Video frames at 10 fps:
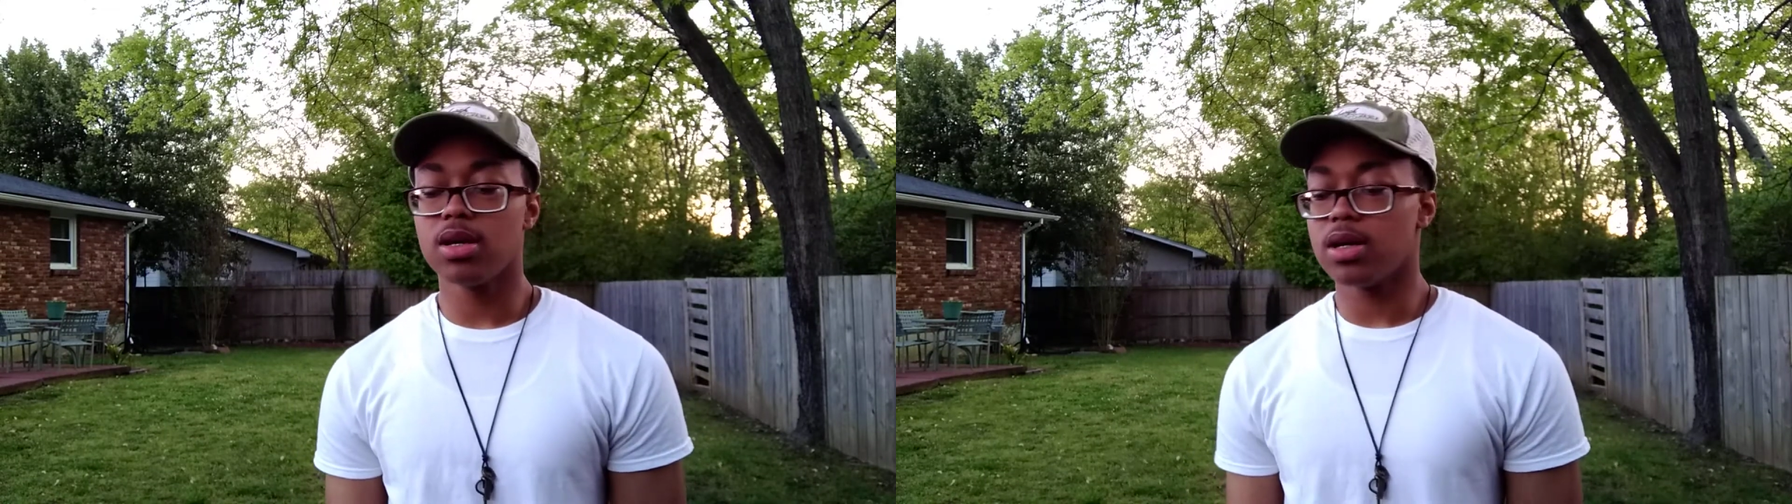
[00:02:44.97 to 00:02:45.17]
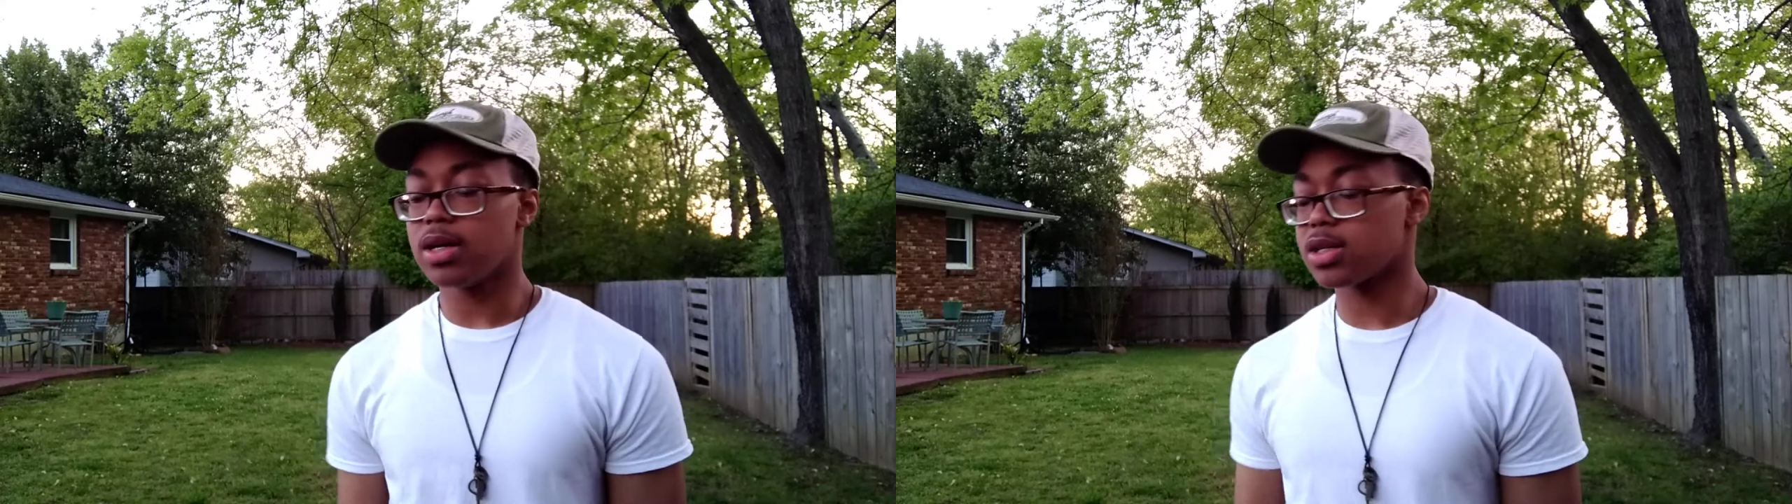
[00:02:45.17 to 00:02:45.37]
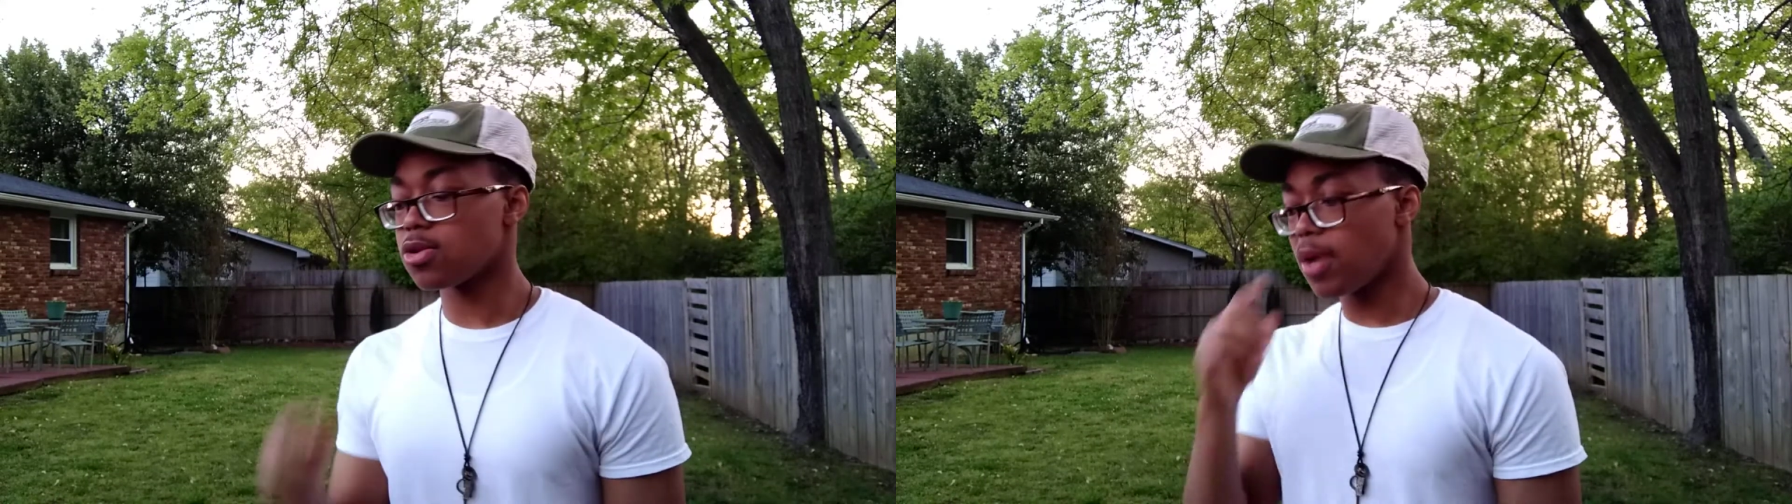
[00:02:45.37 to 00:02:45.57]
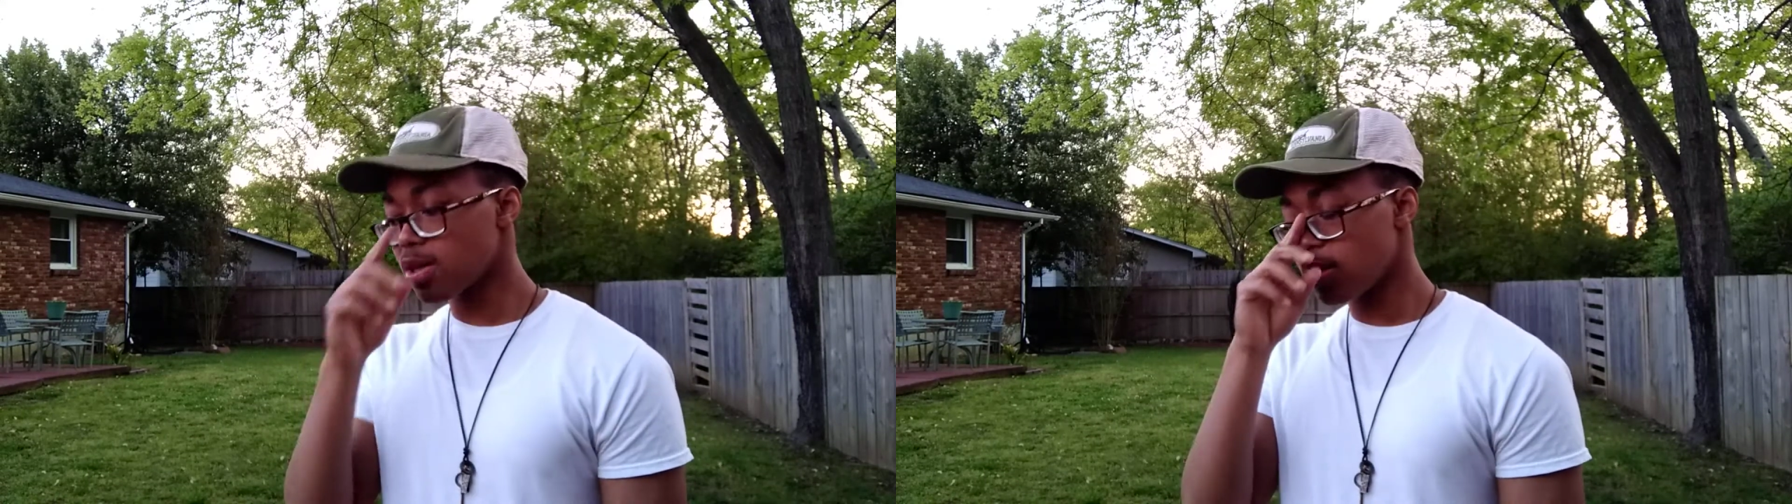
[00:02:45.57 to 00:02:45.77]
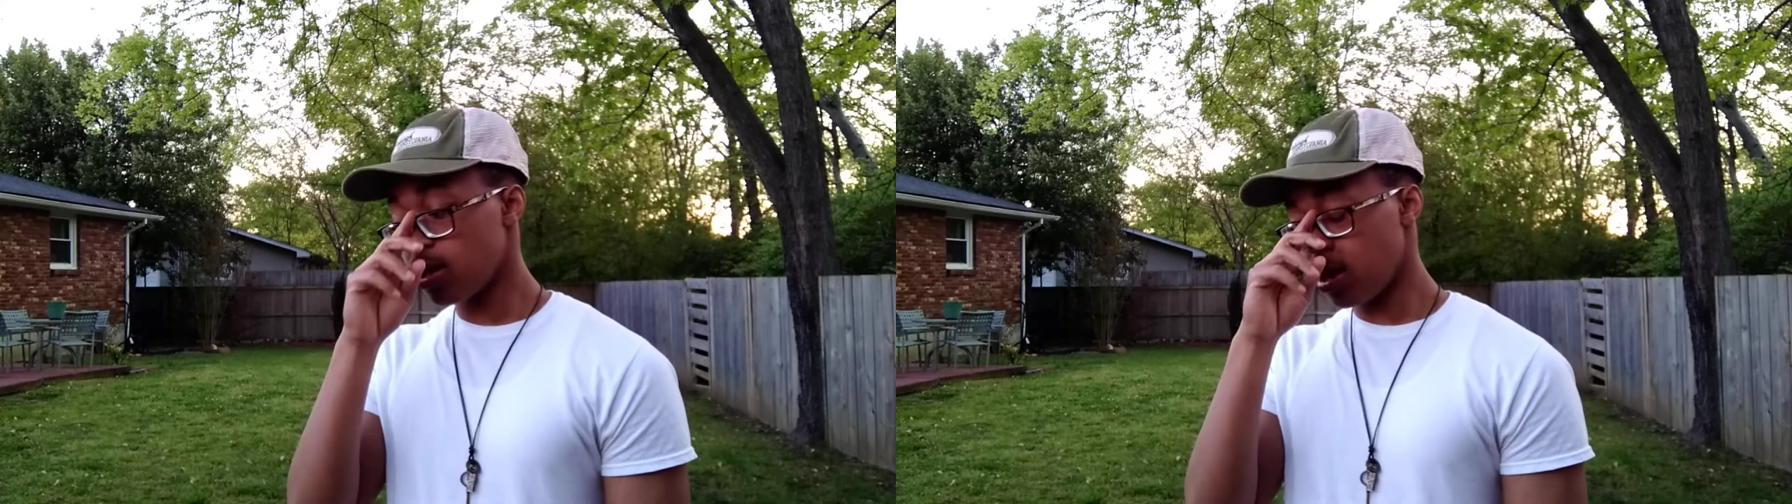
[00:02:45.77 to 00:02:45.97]
And so my
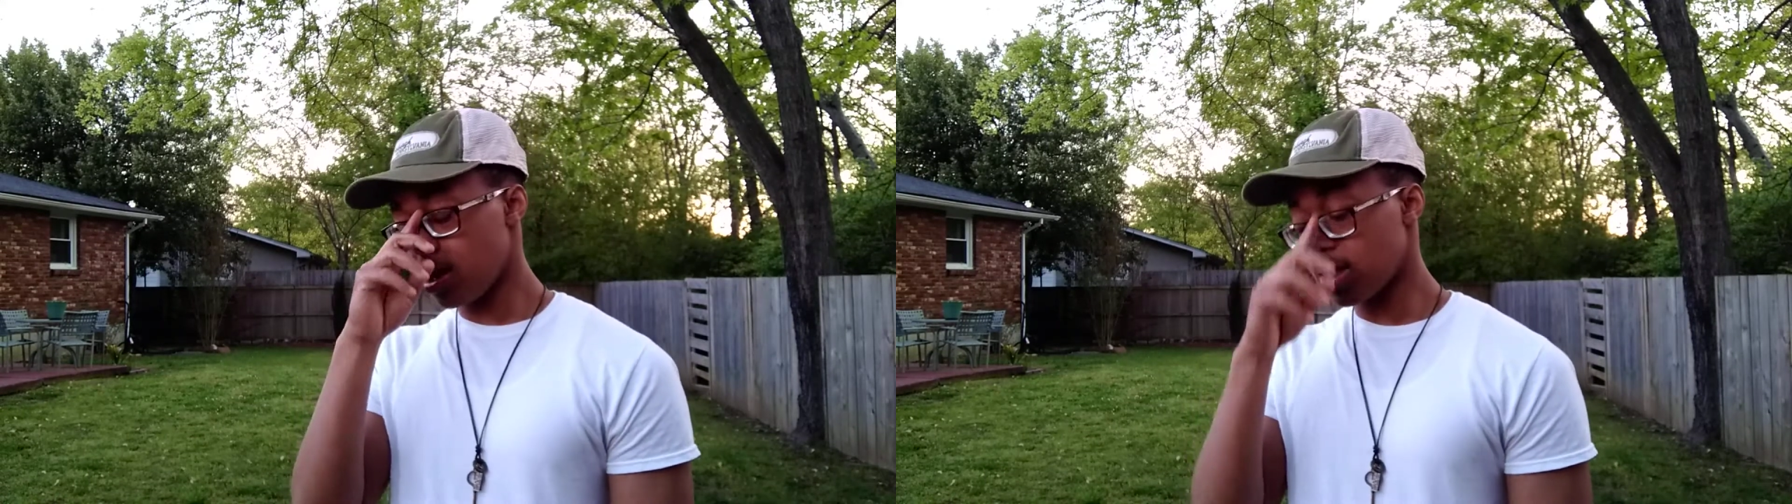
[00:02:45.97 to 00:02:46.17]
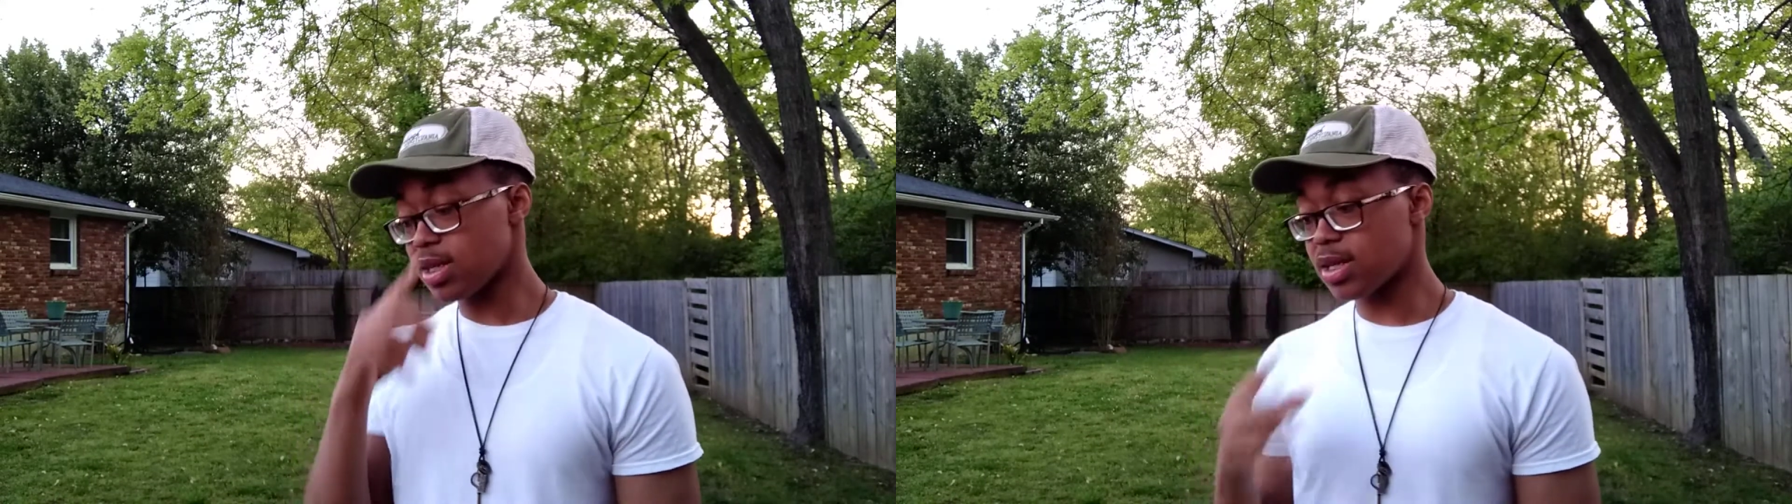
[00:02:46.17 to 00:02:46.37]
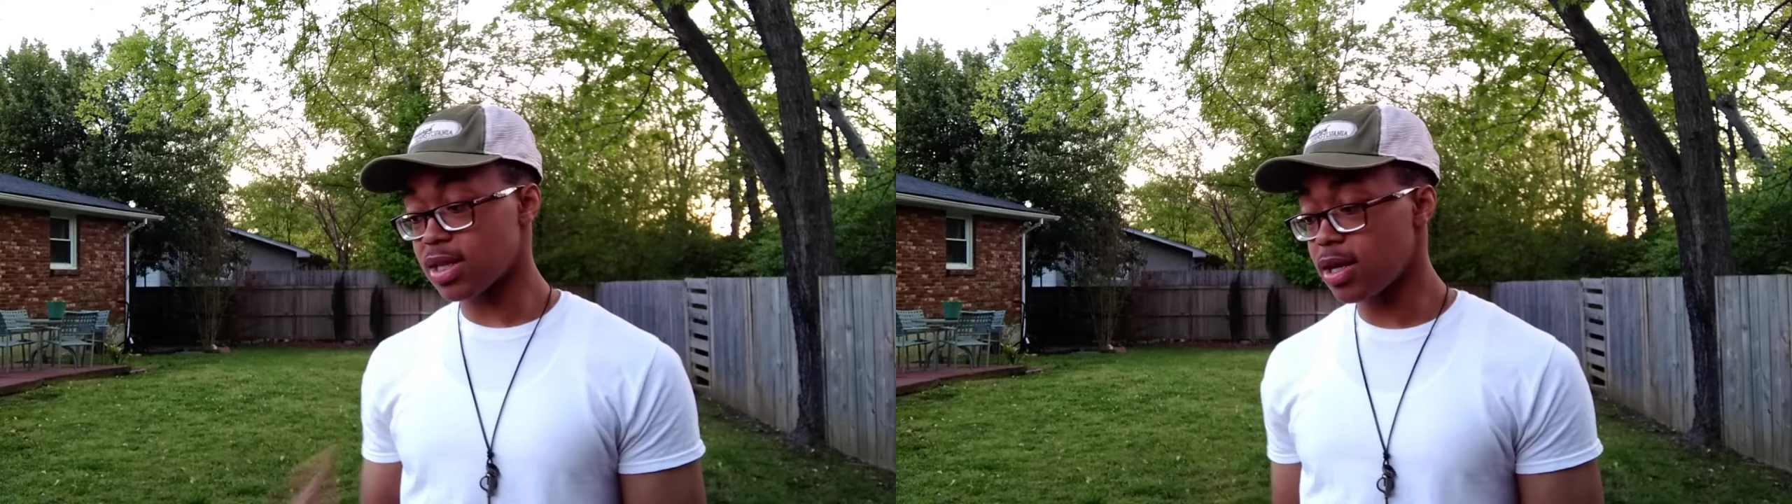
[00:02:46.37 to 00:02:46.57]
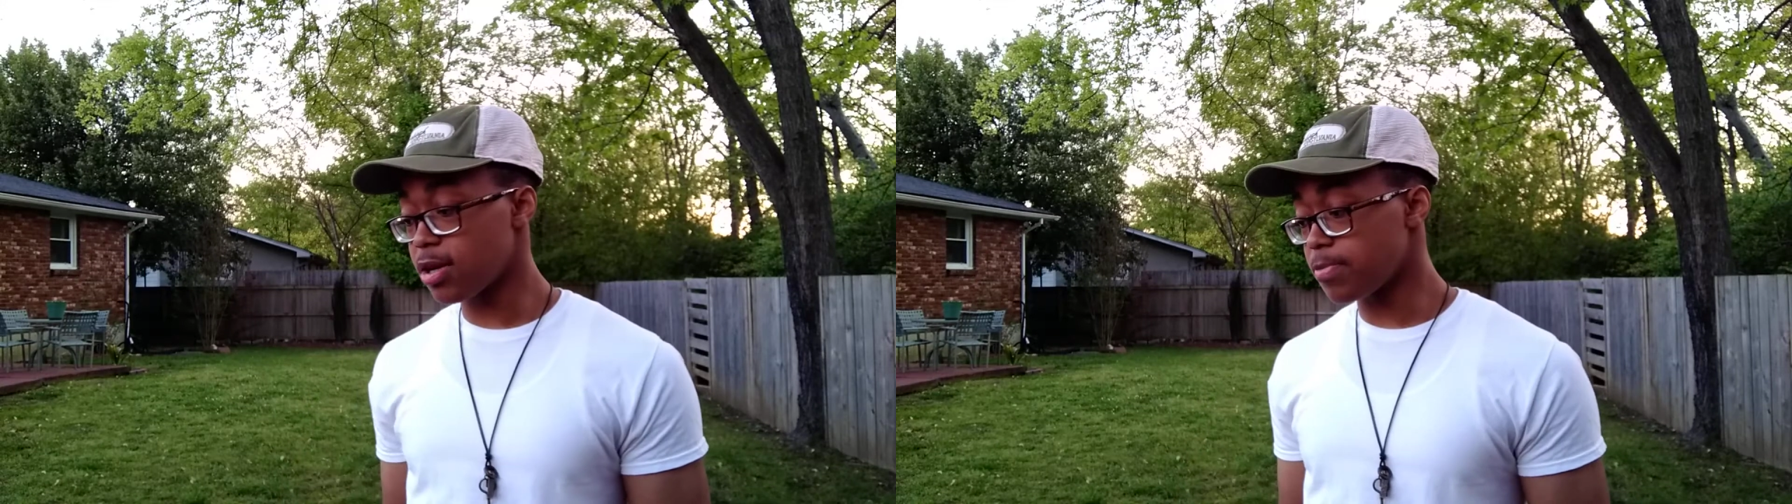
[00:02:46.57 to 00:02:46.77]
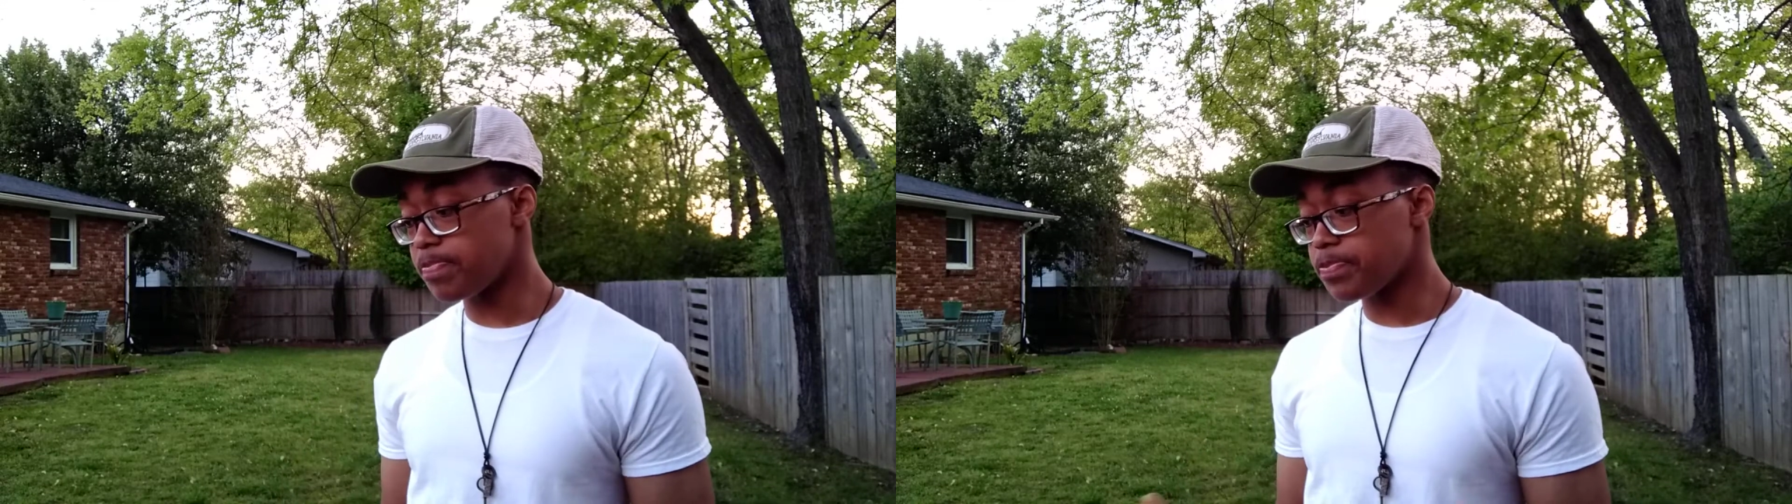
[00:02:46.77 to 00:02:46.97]
thing is, as I said,